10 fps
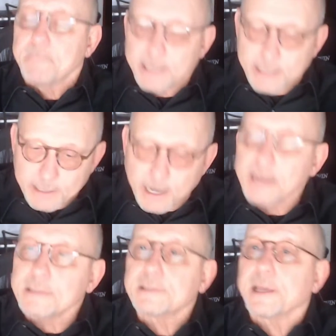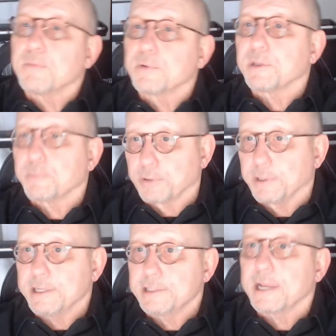because they were the
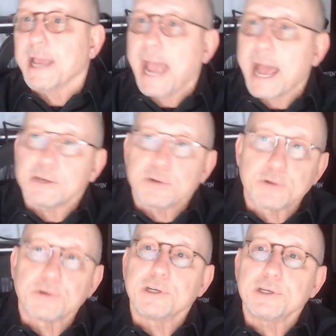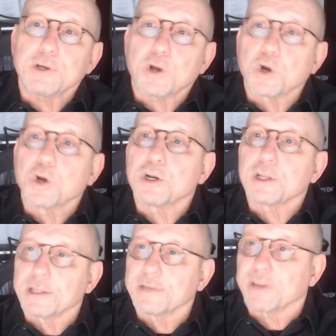priest and couldn't
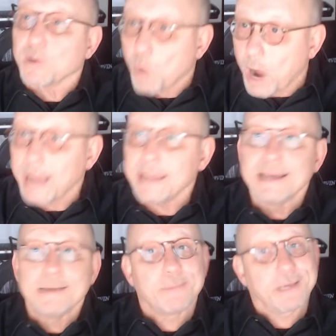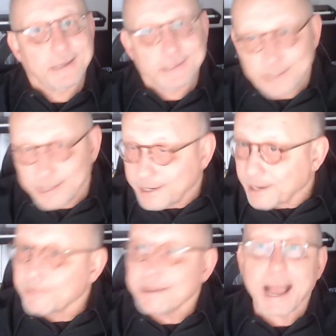earn a living. Why? Because they
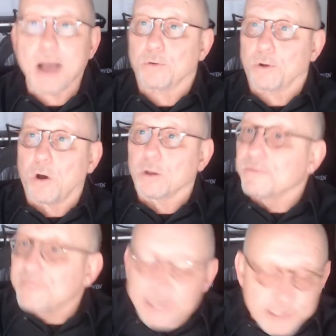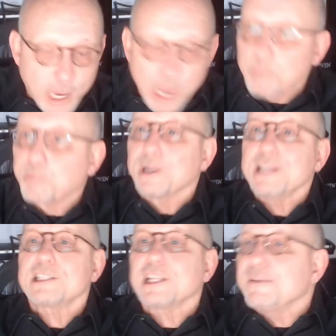carried out all of these
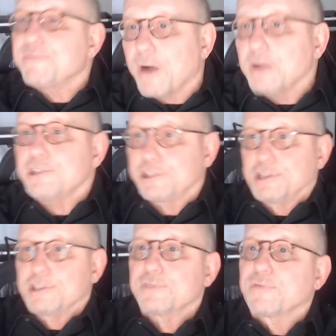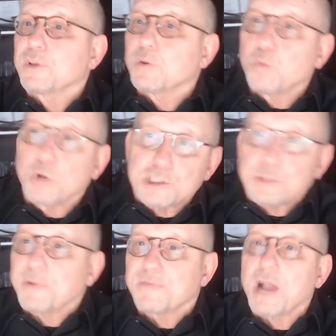priestly functions for the
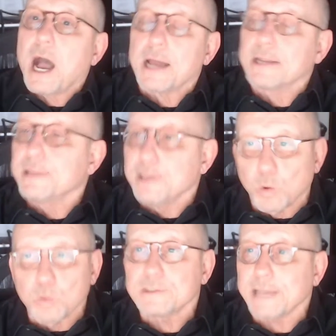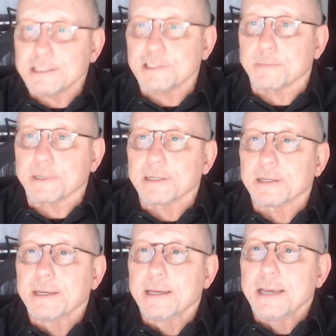worship of God in the Old Testament.
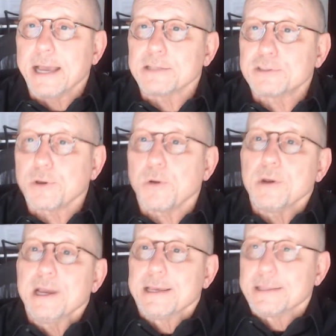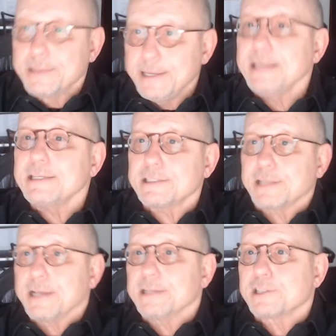And so these
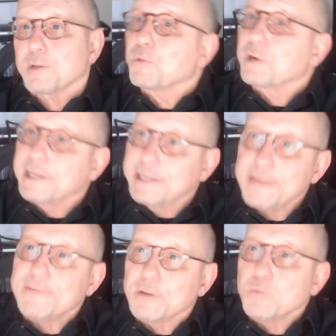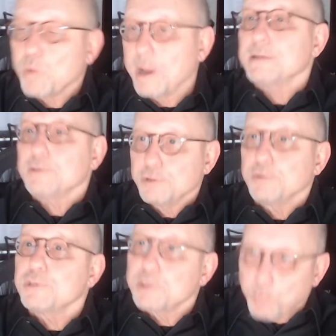things that were given went
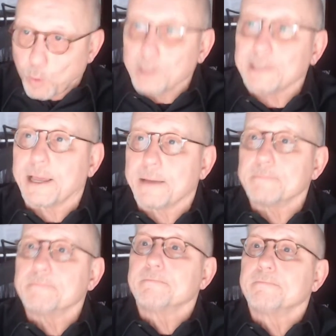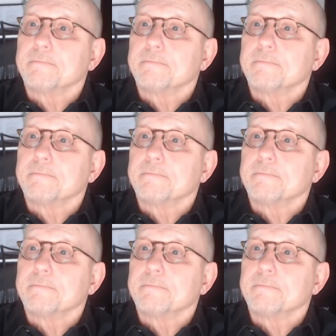to support them